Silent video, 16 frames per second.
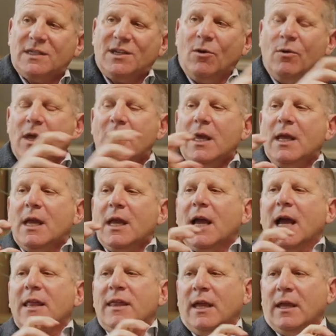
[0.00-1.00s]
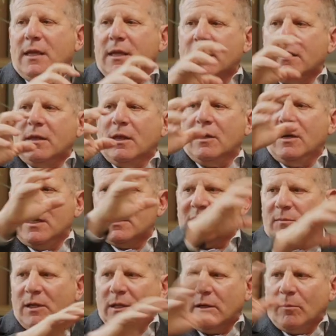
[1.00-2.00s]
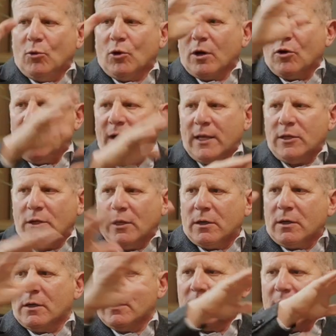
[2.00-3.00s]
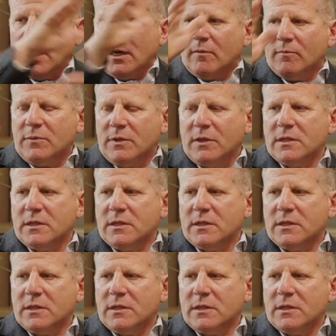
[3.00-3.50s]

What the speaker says: So I think there needs to be a little more granular kind of